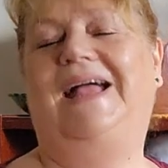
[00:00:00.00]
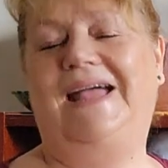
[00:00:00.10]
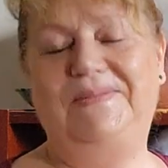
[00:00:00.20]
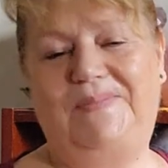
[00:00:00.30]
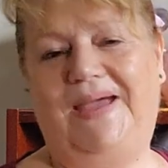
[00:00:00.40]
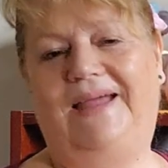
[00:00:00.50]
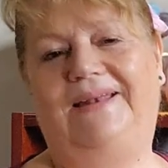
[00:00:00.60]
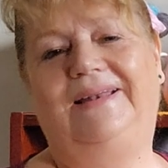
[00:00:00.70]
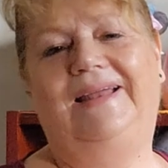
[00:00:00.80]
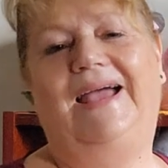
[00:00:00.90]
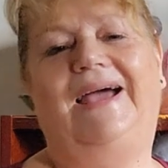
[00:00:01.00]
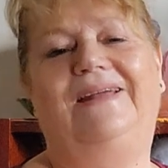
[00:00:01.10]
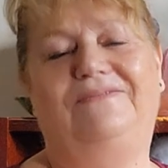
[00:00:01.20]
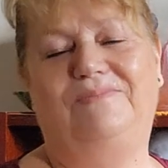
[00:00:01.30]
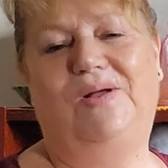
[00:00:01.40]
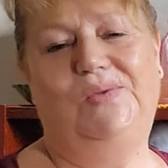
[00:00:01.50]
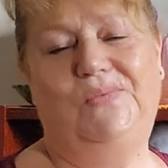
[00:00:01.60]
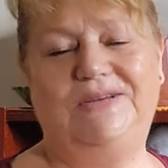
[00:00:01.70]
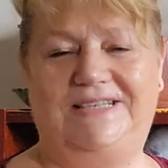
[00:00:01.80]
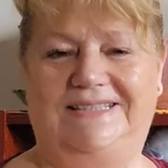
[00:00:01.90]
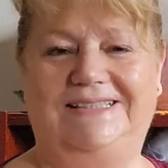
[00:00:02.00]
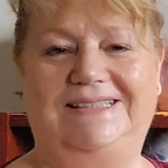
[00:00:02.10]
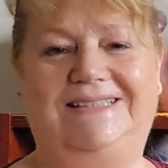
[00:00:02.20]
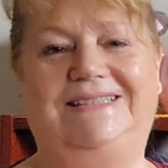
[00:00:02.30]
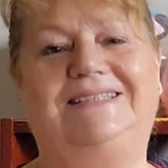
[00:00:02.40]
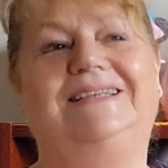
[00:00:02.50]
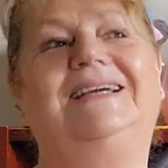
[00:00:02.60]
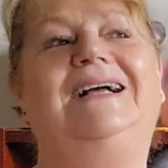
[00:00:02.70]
a pattern out of my wish list.